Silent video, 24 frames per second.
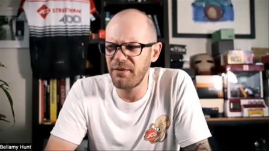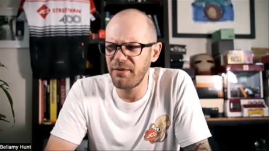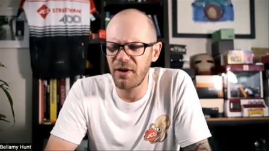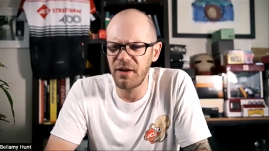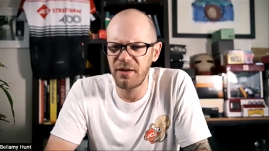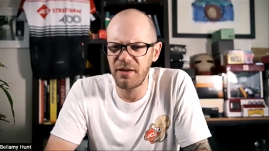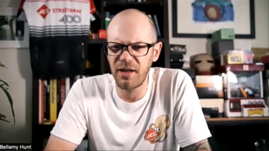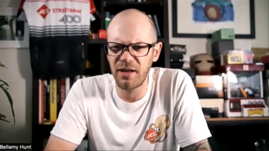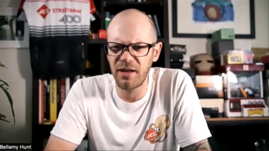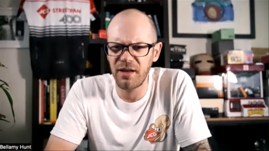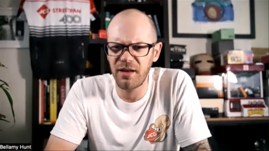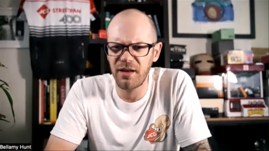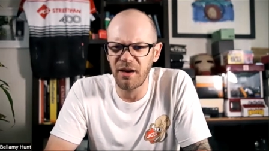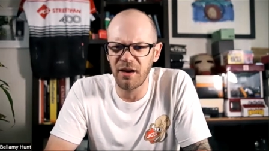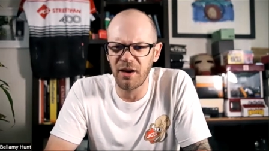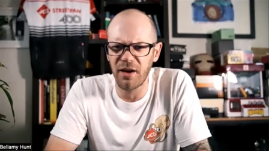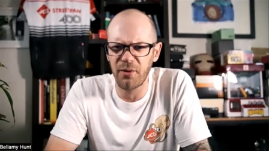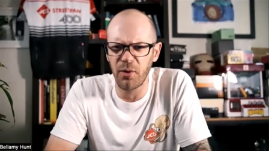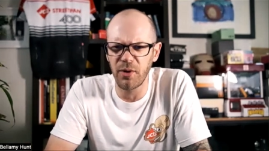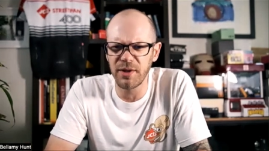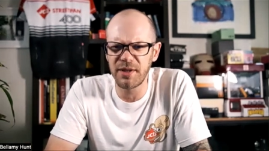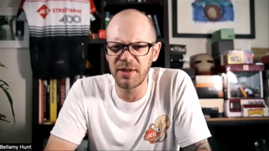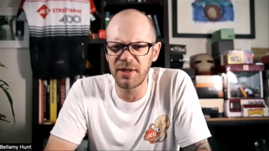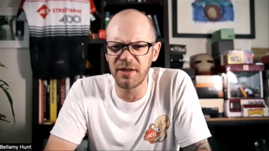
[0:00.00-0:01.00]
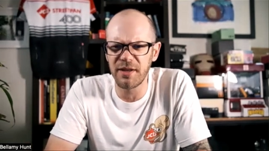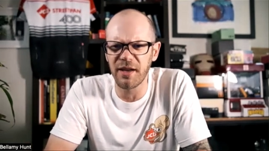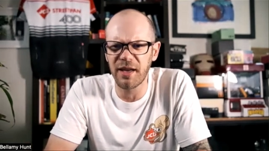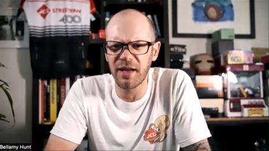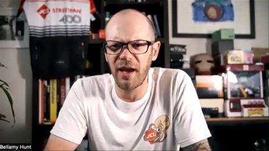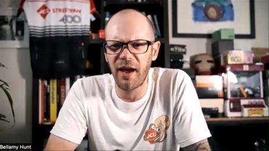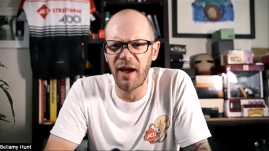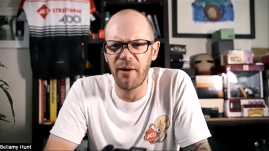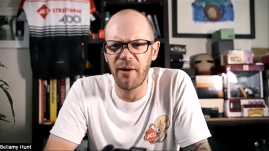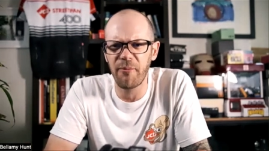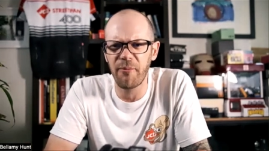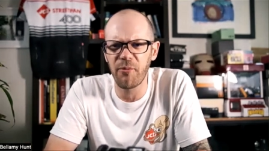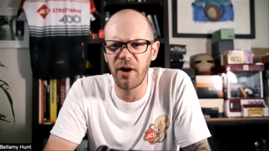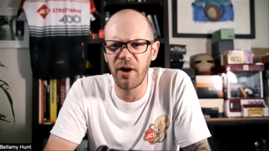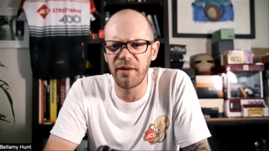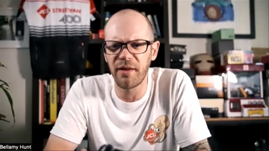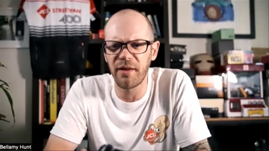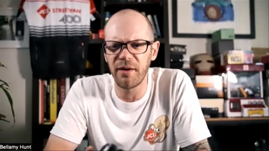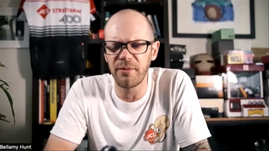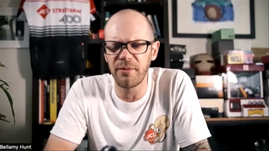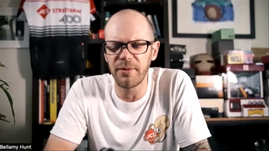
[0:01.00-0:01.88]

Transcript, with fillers: I think, and I wanted a camera that